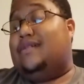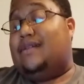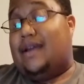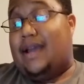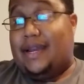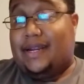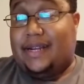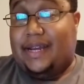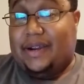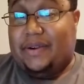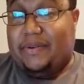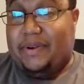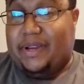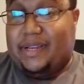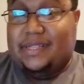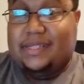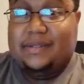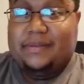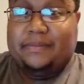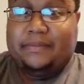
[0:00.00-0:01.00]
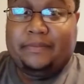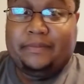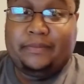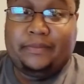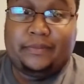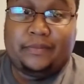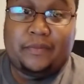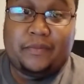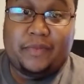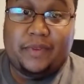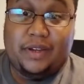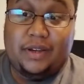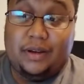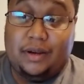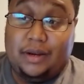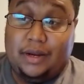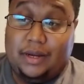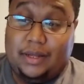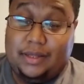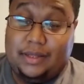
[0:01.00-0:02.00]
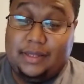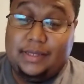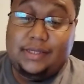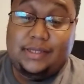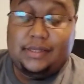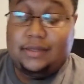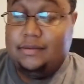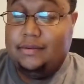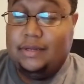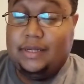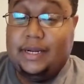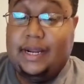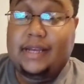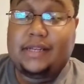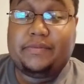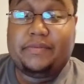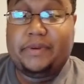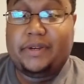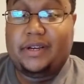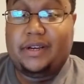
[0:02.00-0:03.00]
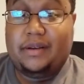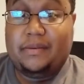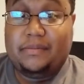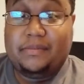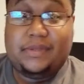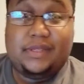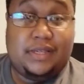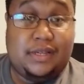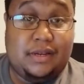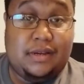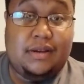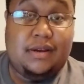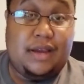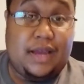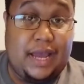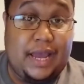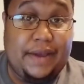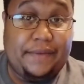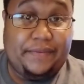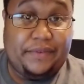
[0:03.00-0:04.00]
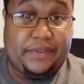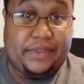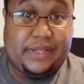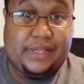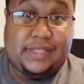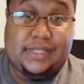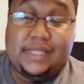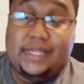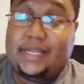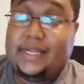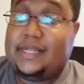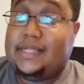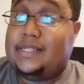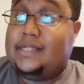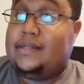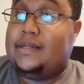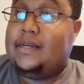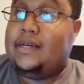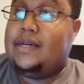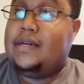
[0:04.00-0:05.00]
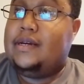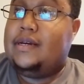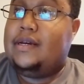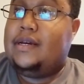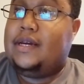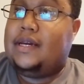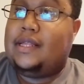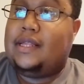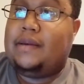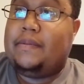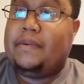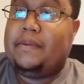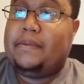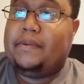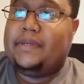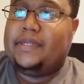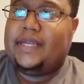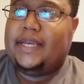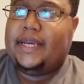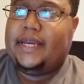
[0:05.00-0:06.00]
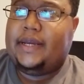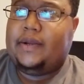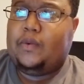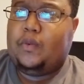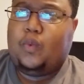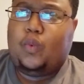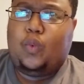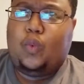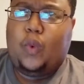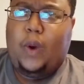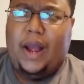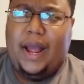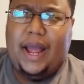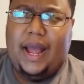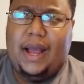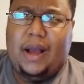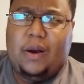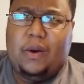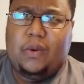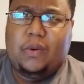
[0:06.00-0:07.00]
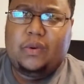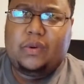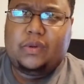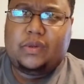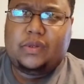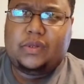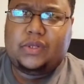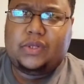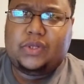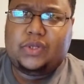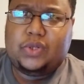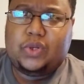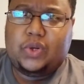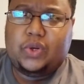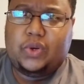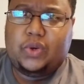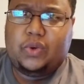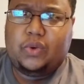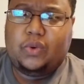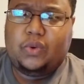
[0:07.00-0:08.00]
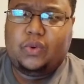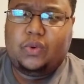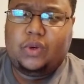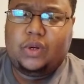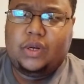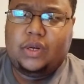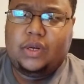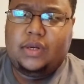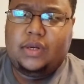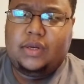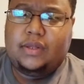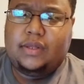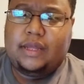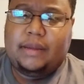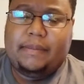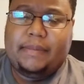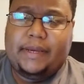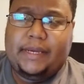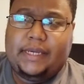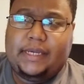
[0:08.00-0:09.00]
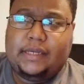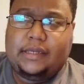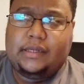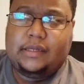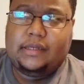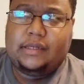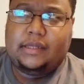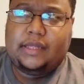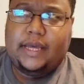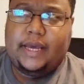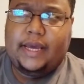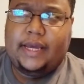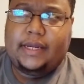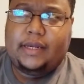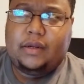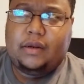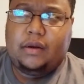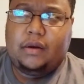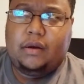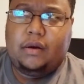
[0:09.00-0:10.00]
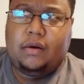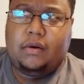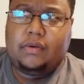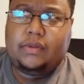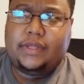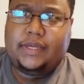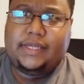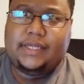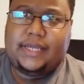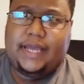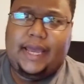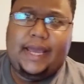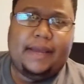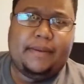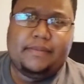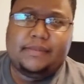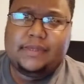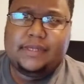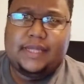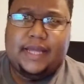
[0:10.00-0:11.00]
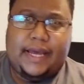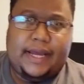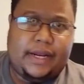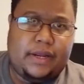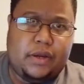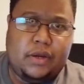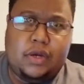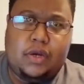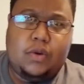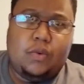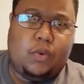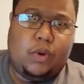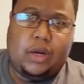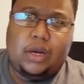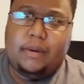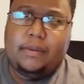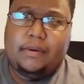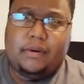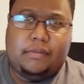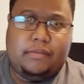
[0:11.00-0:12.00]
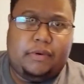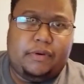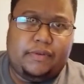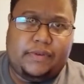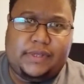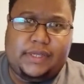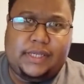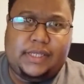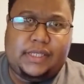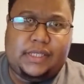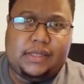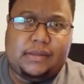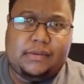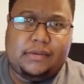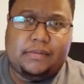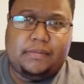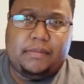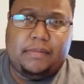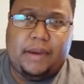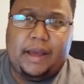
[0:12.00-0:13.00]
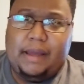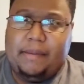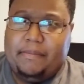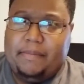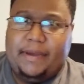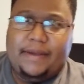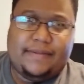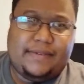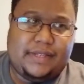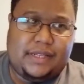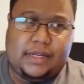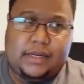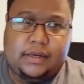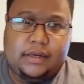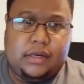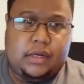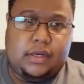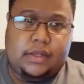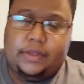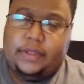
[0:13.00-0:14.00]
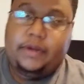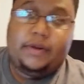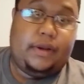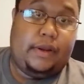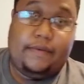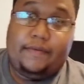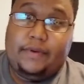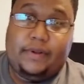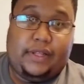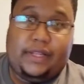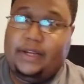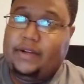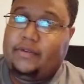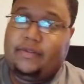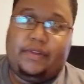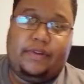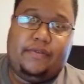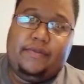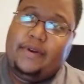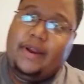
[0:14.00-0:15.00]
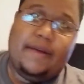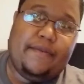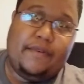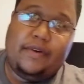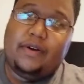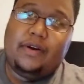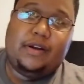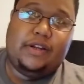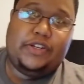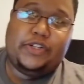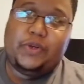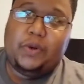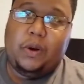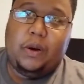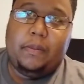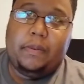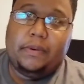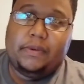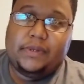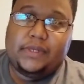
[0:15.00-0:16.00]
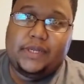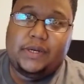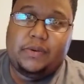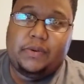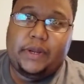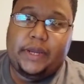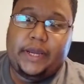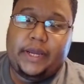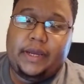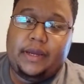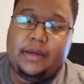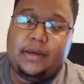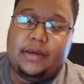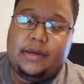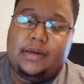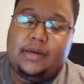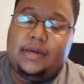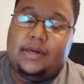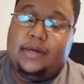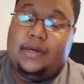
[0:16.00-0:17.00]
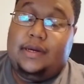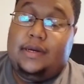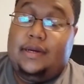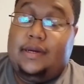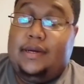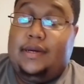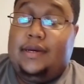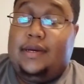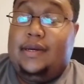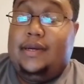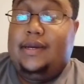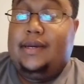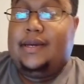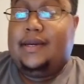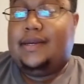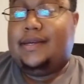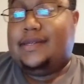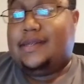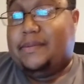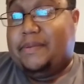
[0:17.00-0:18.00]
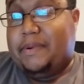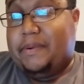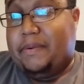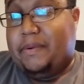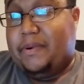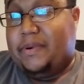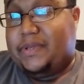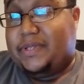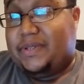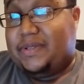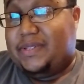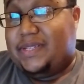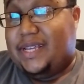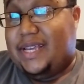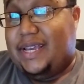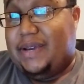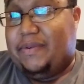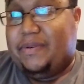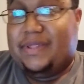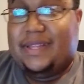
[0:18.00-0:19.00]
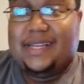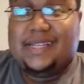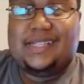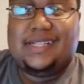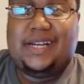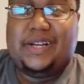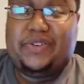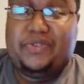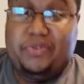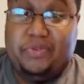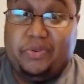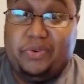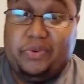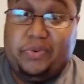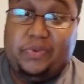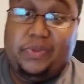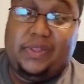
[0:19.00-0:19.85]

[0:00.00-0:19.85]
I digress. Uh, this announcement comes after these things, and a lot of people are saying, "Wow, so that means that all these games that were coming on both systems by Bethesda, they're never they're, they're never going to show up on Sony." And some people are also saying, "Well, that's not true.